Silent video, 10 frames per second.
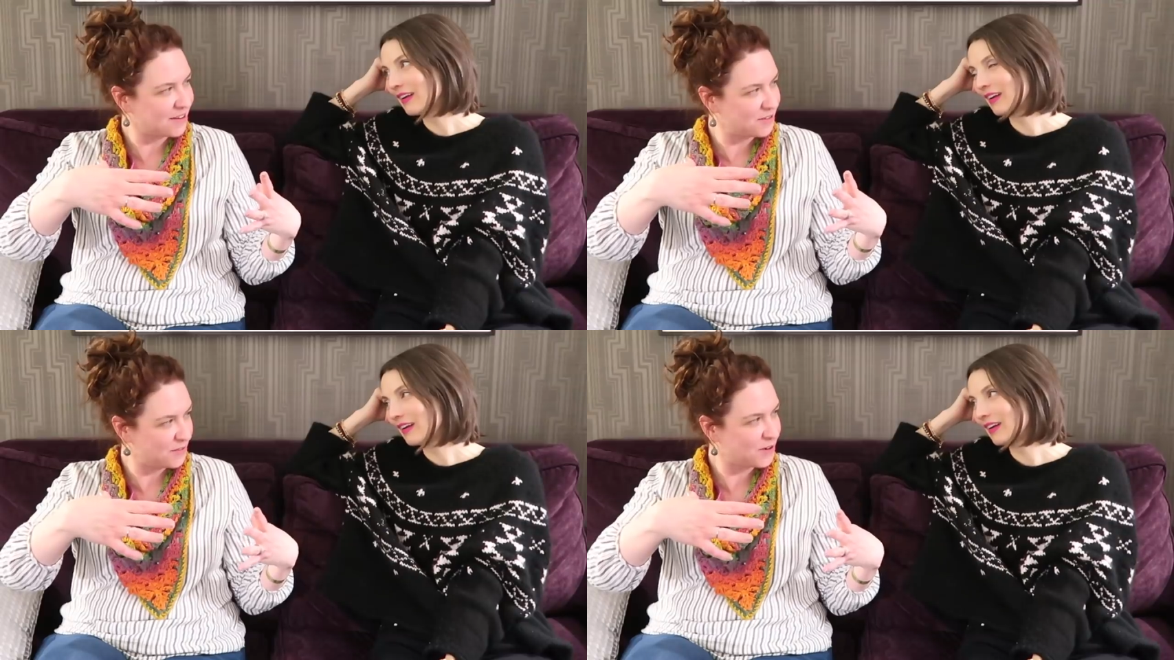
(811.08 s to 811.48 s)
Speaker 1: I don't
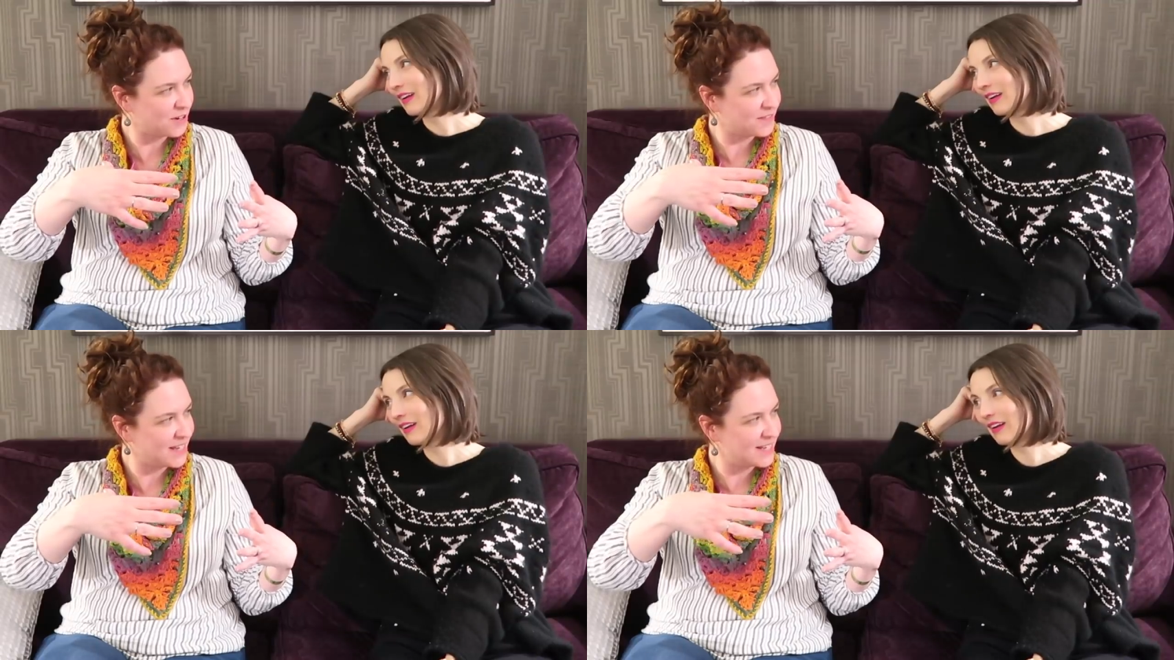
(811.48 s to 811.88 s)
know if you've heard
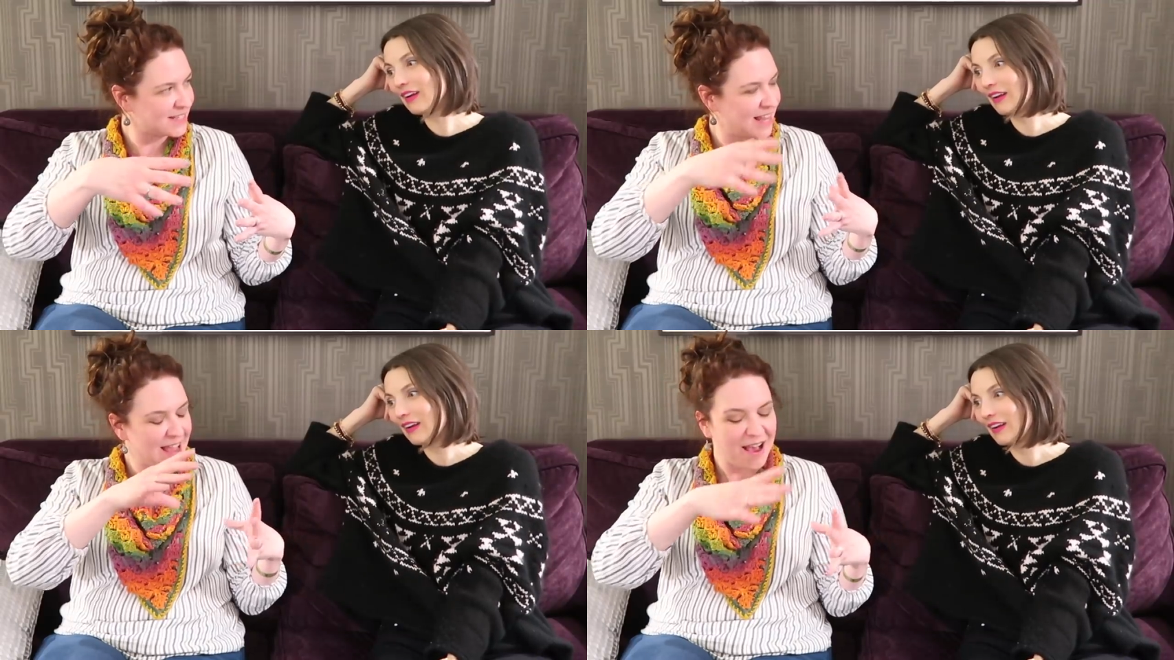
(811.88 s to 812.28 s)
of these. Uh
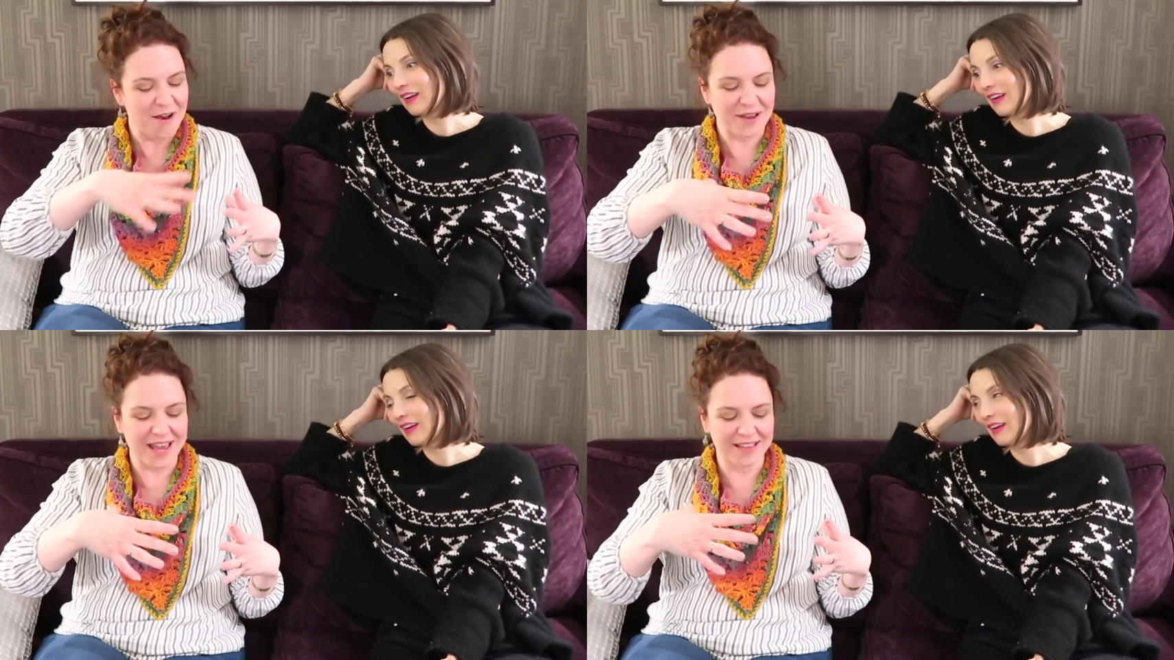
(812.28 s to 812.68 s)
-huh.
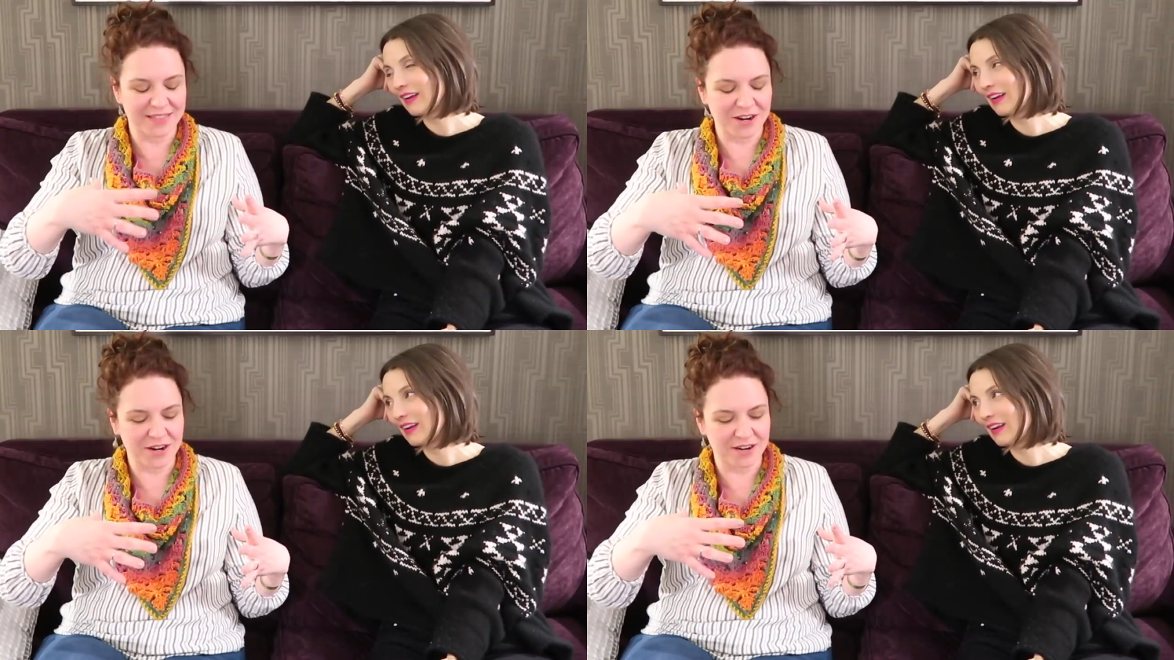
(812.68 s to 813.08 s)
Okay,
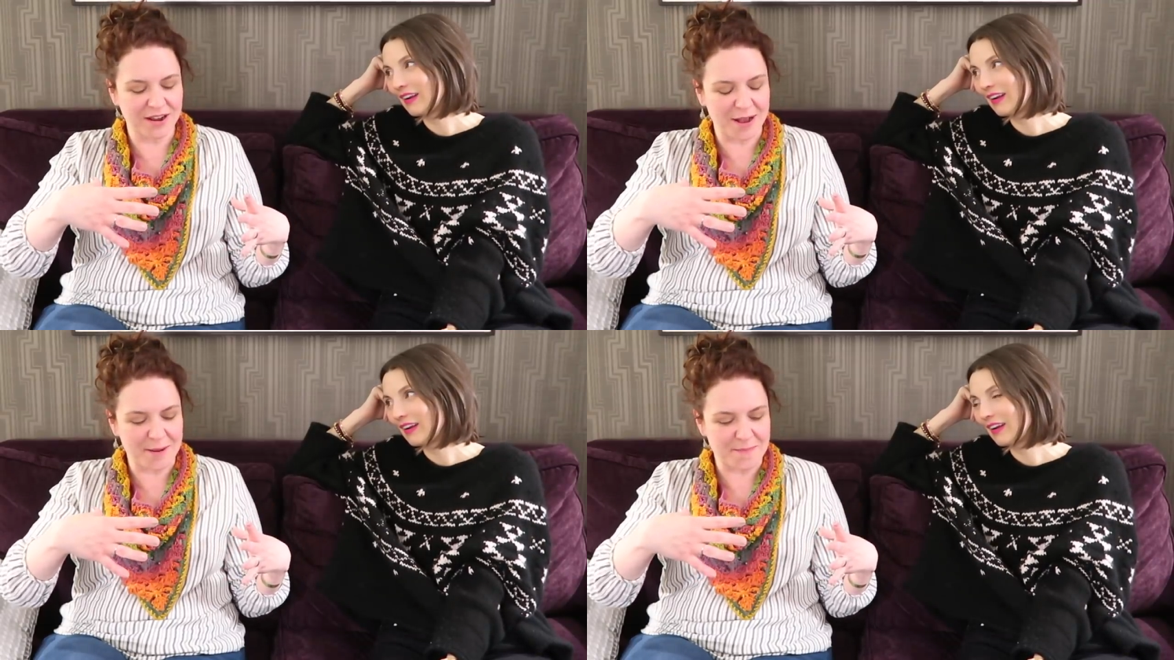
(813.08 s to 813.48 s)
they're
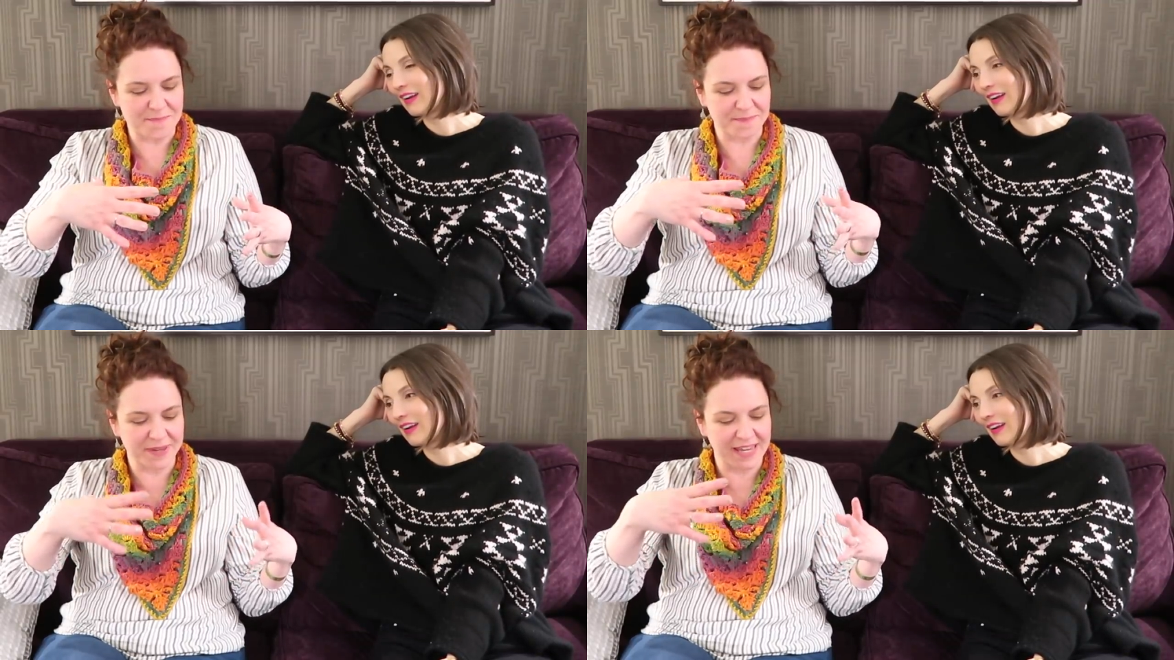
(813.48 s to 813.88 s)

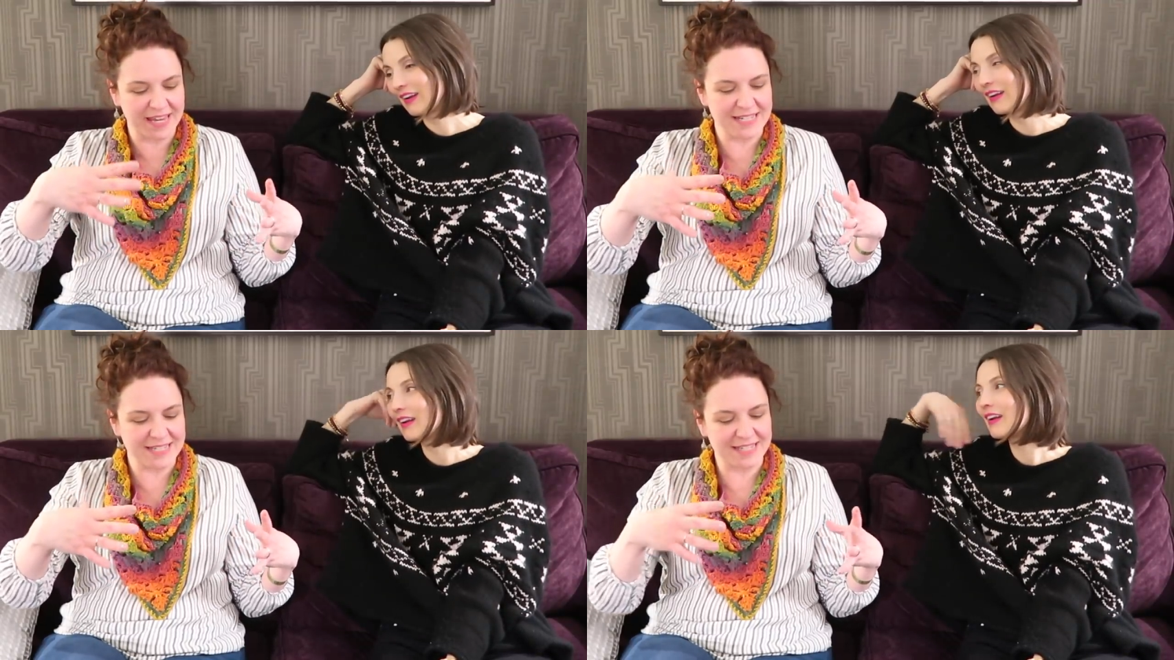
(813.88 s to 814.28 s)
um kids.